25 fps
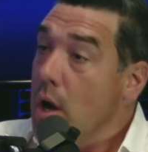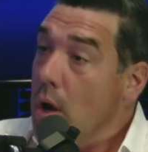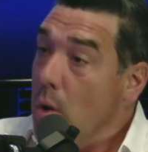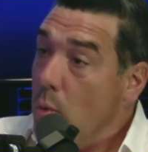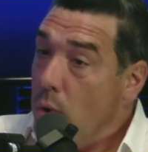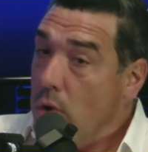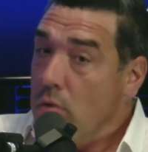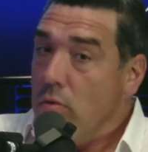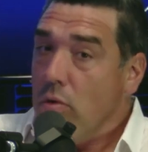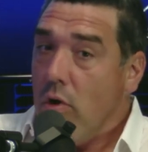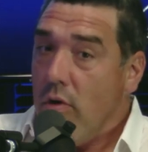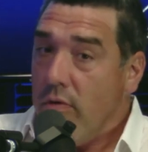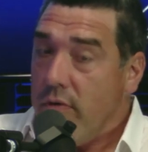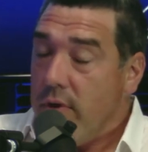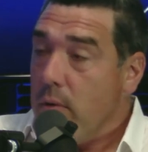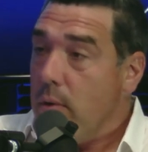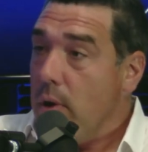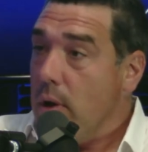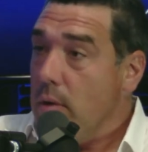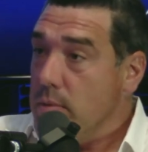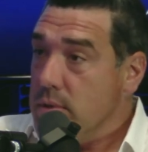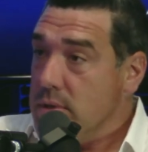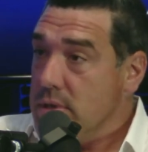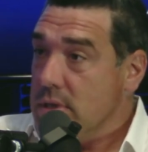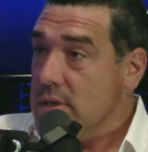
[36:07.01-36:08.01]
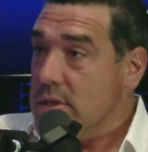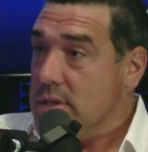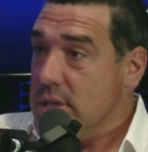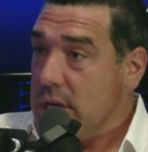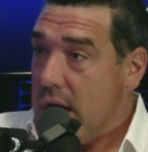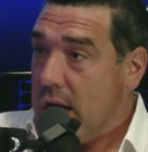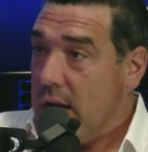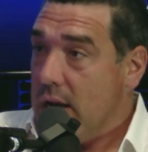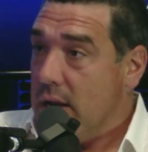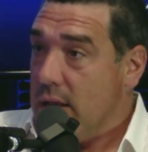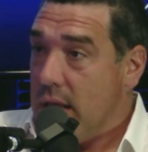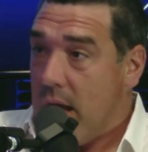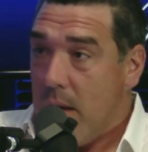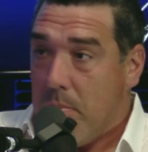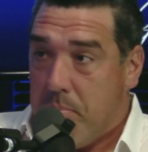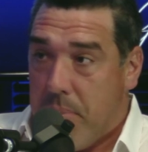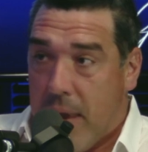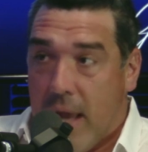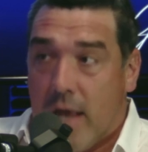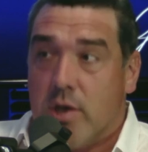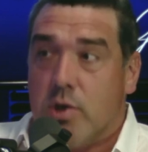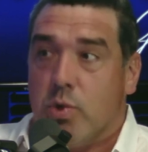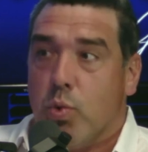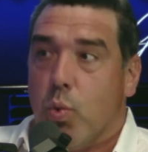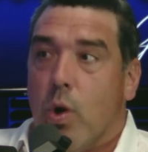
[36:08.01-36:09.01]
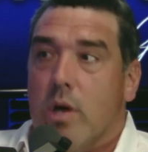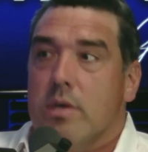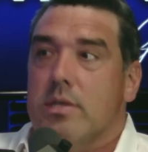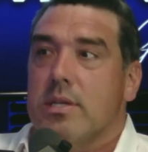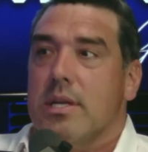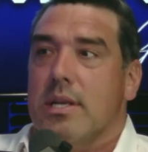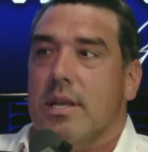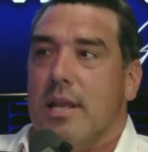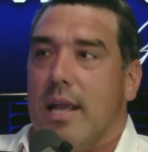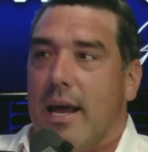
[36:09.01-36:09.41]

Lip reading: When Roe v. Wade was decided, that bench wasn't